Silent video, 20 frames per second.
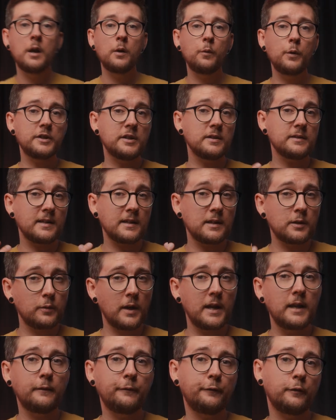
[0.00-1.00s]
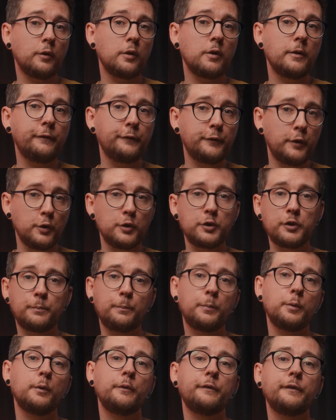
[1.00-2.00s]
which is a great for
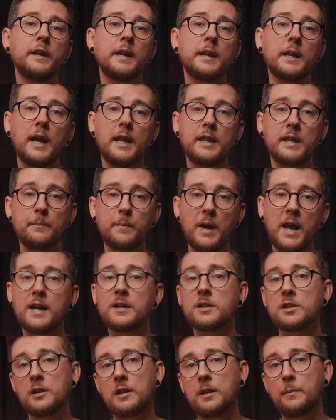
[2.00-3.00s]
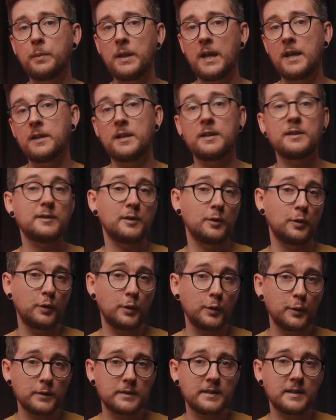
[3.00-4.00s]
future-proofing, and I'm actually planning to
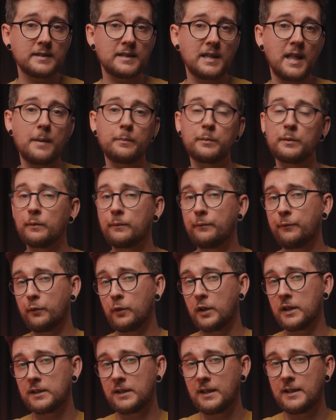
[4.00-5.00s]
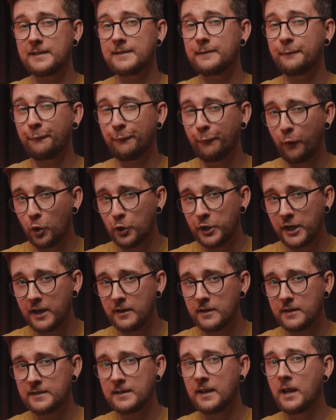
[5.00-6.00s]
use this laptop for at least 4
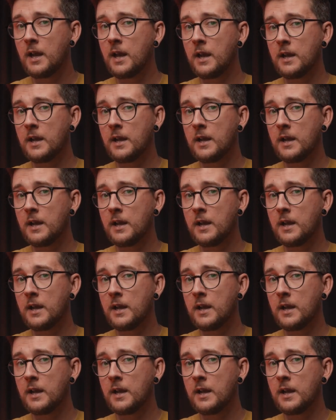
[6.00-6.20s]
years,